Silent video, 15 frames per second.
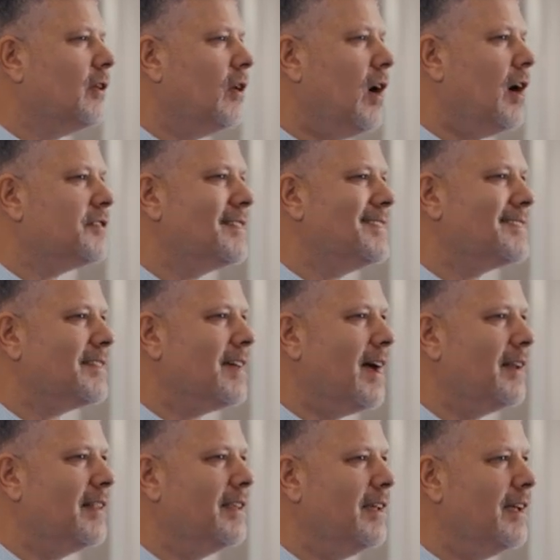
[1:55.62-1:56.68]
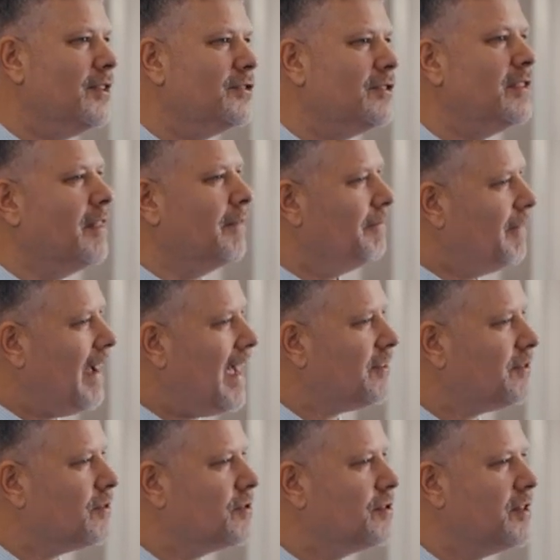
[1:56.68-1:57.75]
loss inside of the engine, the
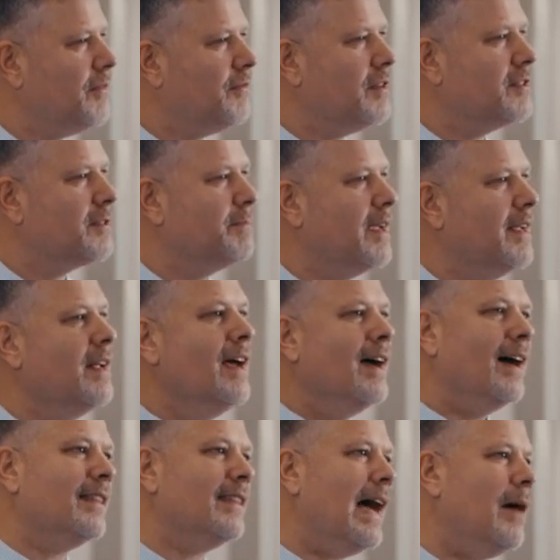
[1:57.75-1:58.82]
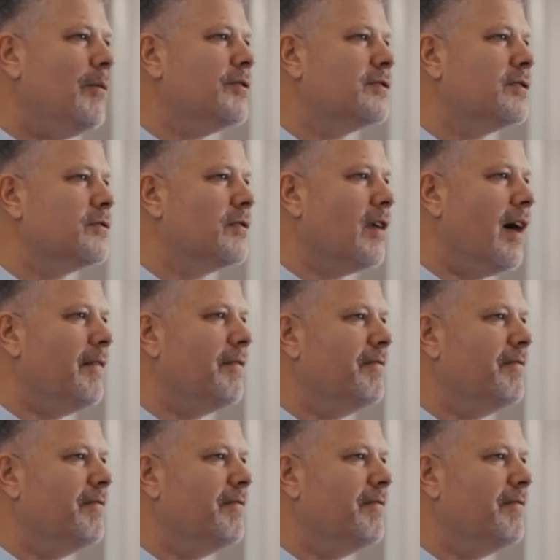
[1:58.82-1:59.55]
faster shifting speed, allow us to drive